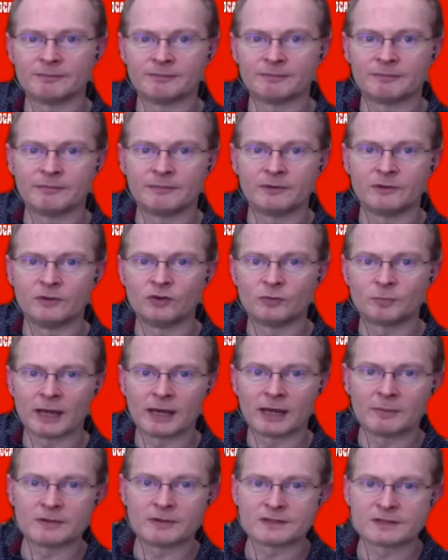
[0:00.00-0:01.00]

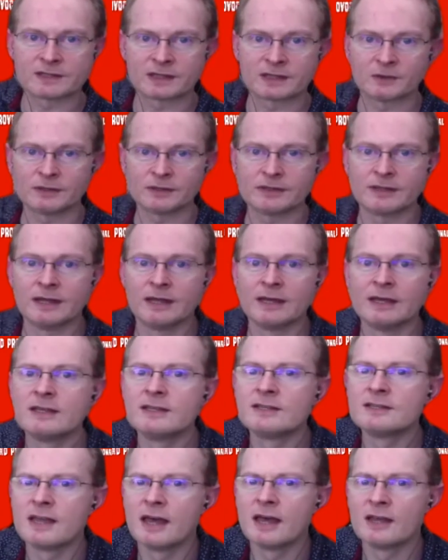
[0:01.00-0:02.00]
newspapers and so on.
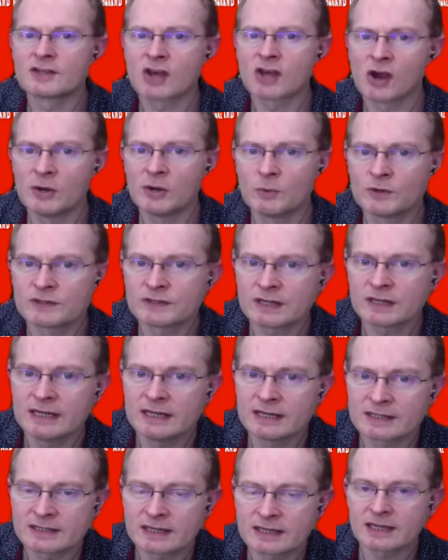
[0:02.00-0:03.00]
So it was seen
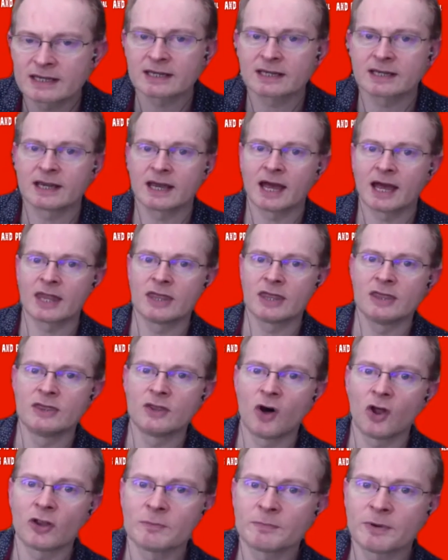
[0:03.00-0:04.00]
as a
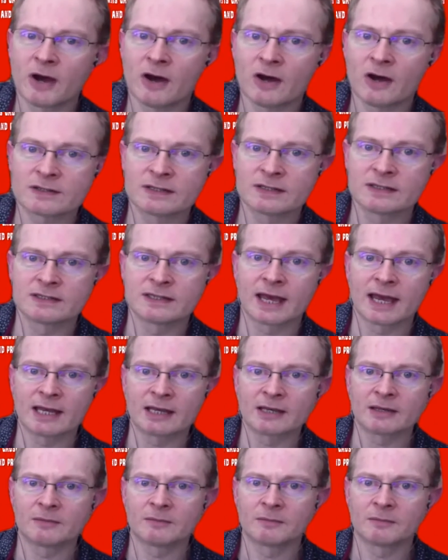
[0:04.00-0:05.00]

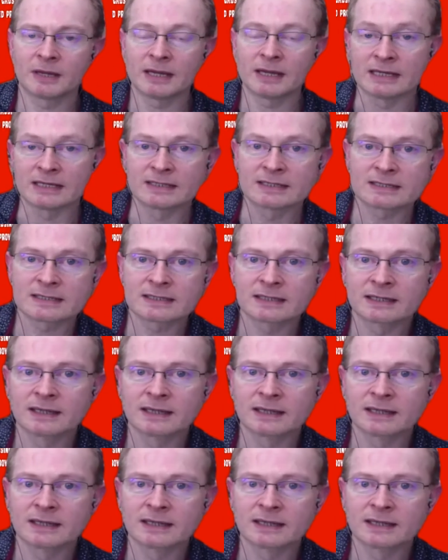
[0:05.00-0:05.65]
non-partisan piece